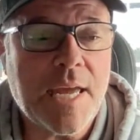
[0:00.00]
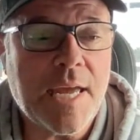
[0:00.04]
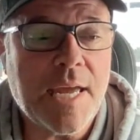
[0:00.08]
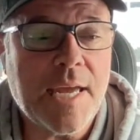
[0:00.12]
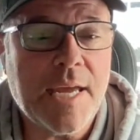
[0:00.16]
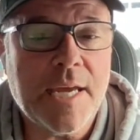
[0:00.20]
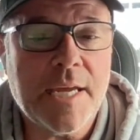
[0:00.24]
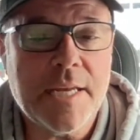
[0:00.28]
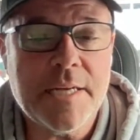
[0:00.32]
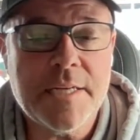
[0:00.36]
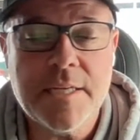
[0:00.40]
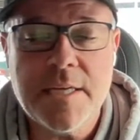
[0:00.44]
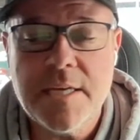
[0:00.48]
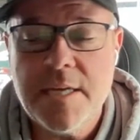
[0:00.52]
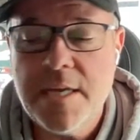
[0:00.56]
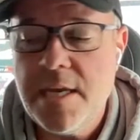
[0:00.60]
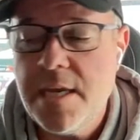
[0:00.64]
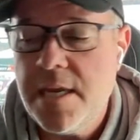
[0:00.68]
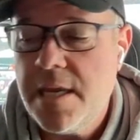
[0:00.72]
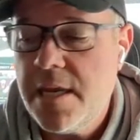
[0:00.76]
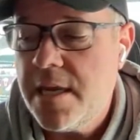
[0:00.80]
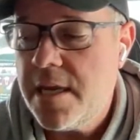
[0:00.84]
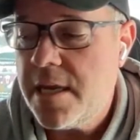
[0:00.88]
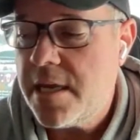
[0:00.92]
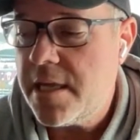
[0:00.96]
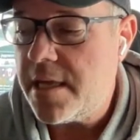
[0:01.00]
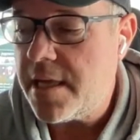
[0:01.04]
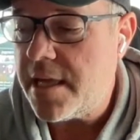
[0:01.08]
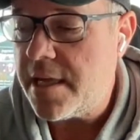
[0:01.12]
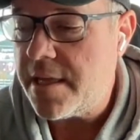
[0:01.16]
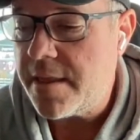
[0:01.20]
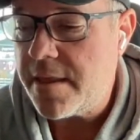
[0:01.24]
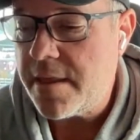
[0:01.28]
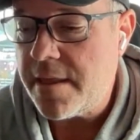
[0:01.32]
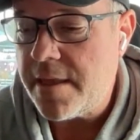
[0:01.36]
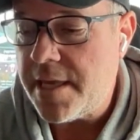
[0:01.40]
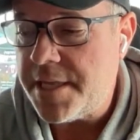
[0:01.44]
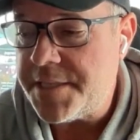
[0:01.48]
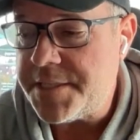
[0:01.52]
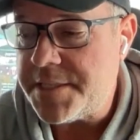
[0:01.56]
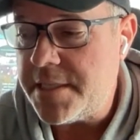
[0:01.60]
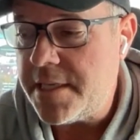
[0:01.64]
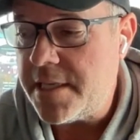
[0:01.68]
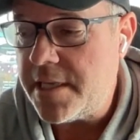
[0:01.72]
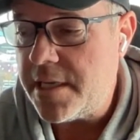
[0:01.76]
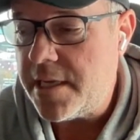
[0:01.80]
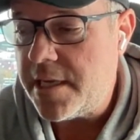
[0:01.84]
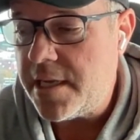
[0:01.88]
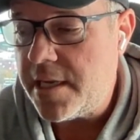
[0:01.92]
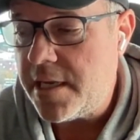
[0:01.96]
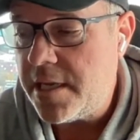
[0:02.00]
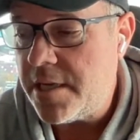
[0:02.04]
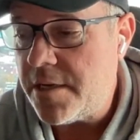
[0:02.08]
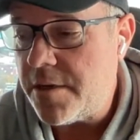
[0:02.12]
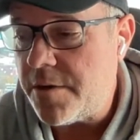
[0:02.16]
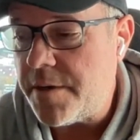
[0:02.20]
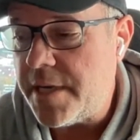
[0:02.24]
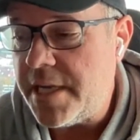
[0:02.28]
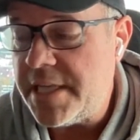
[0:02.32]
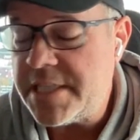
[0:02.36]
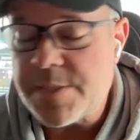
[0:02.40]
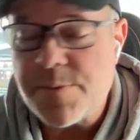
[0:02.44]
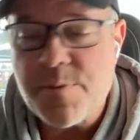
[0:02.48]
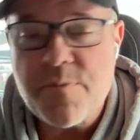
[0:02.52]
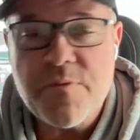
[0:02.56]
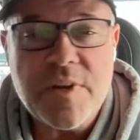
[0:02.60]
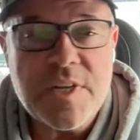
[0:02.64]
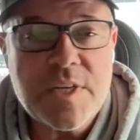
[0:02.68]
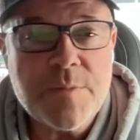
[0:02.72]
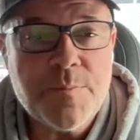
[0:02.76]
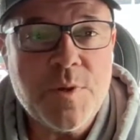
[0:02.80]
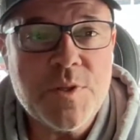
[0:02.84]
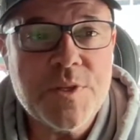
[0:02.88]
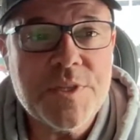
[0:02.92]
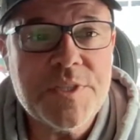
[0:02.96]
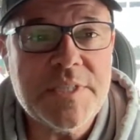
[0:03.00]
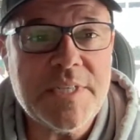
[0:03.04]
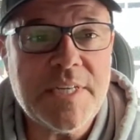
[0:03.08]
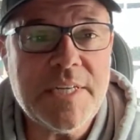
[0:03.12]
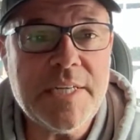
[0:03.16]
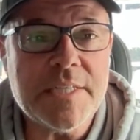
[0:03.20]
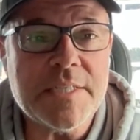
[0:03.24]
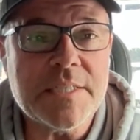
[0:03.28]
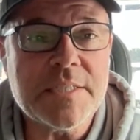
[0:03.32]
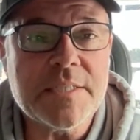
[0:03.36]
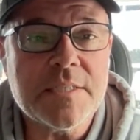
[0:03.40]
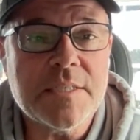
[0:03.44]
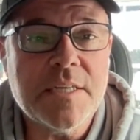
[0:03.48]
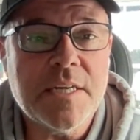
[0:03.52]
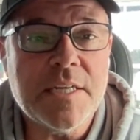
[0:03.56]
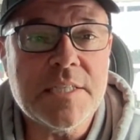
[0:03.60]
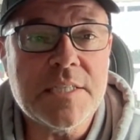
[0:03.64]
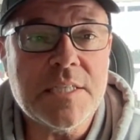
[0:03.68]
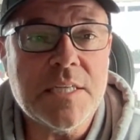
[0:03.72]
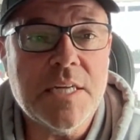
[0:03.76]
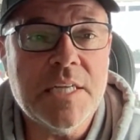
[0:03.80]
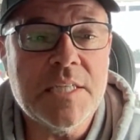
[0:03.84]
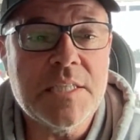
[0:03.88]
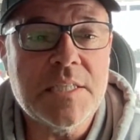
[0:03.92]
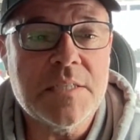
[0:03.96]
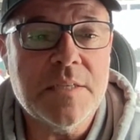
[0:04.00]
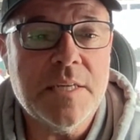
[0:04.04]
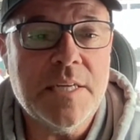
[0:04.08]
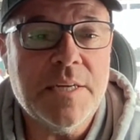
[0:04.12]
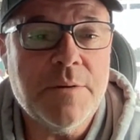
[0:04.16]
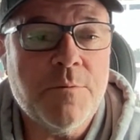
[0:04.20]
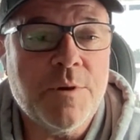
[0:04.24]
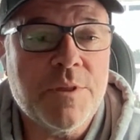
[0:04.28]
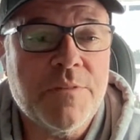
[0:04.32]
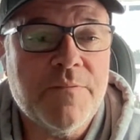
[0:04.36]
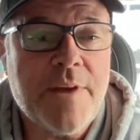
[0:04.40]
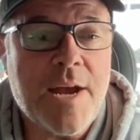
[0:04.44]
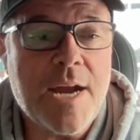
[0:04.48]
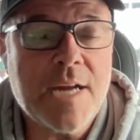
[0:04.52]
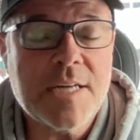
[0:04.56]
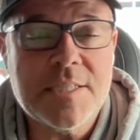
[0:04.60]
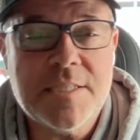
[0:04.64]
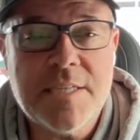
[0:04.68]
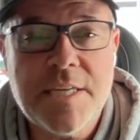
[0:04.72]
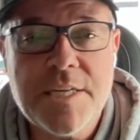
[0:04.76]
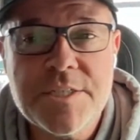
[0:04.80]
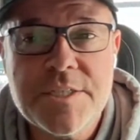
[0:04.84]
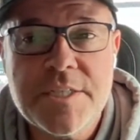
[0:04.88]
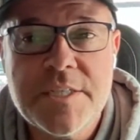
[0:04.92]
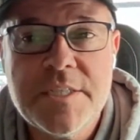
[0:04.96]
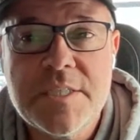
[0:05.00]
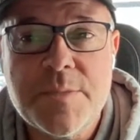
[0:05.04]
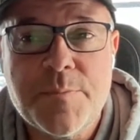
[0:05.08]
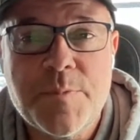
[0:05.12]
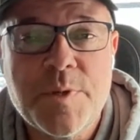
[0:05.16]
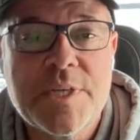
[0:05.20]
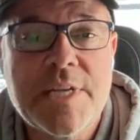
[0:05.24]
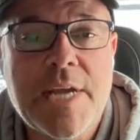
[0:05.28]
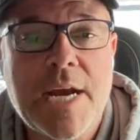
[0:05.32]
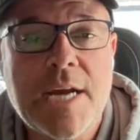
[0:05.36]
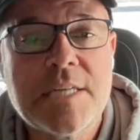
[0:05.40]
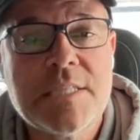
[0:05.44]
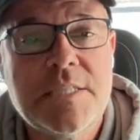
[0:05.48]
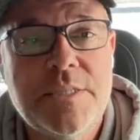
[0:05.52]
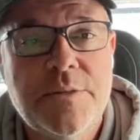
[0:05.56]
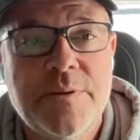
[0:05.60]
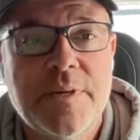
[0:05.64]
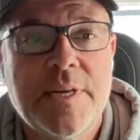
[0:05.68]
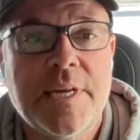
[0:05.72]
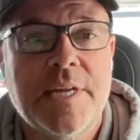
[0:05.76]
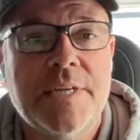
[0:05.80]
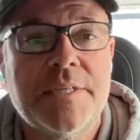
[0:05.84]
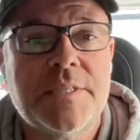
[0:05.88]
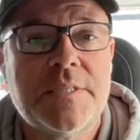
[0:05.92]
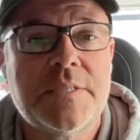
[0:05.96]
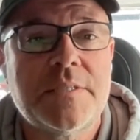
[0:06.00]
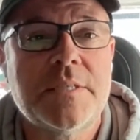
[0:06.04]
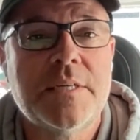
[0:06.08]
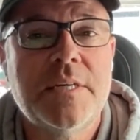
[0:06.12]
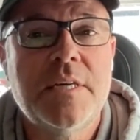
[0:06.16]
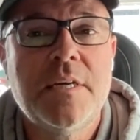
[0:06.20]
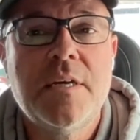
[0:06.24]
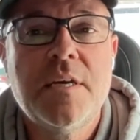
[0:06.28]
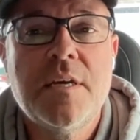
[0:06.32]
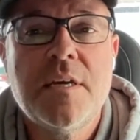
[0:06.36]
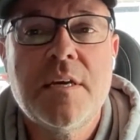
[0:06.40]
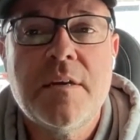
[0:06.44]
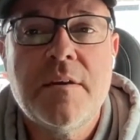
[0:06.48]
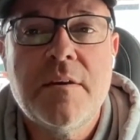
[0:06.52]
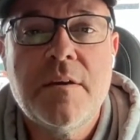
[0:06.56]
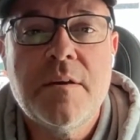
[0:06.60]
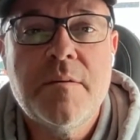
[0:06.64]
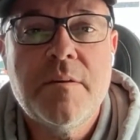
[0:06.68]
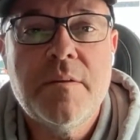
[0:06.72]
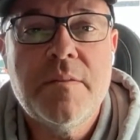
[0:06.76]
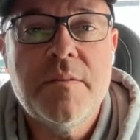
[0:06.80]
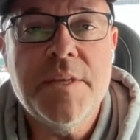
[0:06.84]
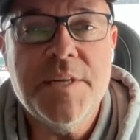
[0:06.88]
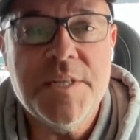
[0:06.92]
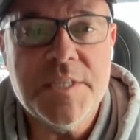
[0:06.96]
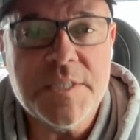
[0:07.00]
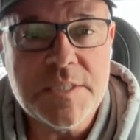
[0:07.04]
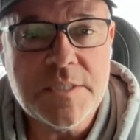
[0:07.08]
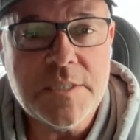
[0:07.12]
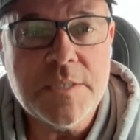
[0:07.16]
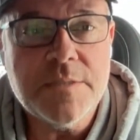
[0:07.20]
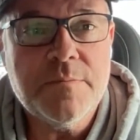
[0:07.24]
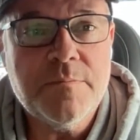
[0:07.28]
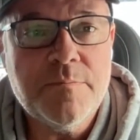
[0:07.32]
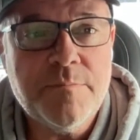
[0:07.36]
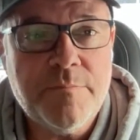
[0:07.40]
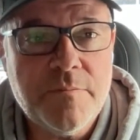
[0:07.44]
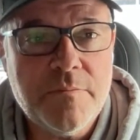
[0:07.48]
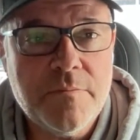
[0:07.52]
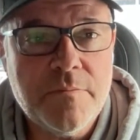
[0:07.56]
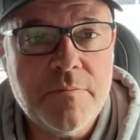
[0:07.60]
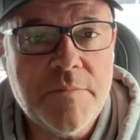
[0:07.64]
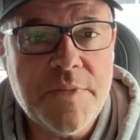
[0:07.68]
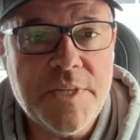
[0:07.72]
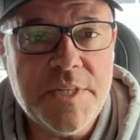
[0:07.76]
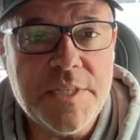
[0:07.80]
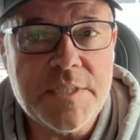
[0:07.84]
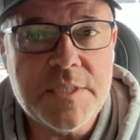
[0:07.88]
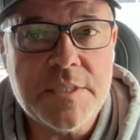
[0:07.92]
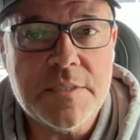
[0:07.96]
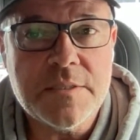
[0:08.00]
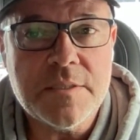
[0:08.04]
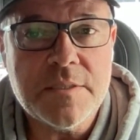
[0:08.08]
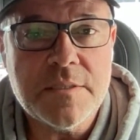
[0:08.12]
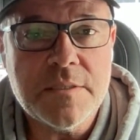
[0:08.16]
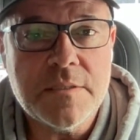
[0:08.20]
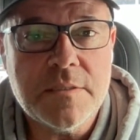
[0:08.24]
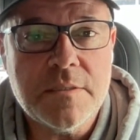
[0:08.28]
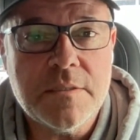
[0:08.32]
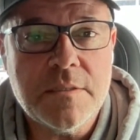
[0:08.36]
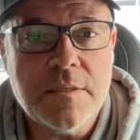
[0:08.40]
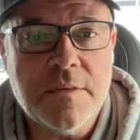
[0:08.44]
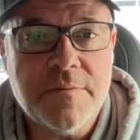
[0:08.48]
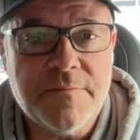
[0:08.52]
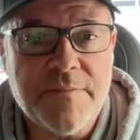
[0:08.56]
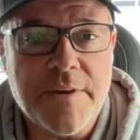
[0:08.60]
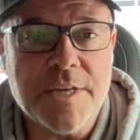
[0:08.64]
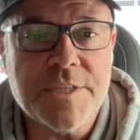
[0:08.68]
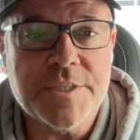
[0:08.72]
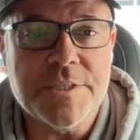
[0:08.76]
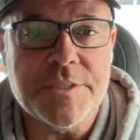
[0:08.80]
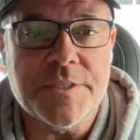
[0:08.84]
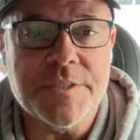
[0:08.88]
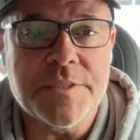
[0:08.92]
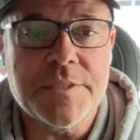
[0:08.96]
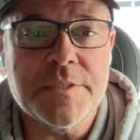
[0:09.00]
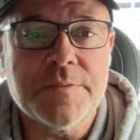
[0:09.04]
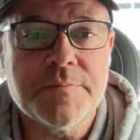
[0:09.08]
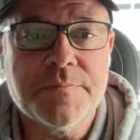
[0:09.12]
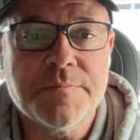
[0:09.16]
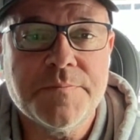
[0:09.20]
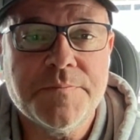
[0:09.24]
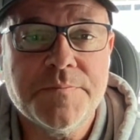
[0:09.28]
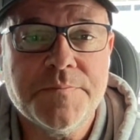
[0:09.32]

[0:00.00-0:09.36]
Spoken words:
and it's a preventable disease. It's with vaccinations, it protects you against these infections.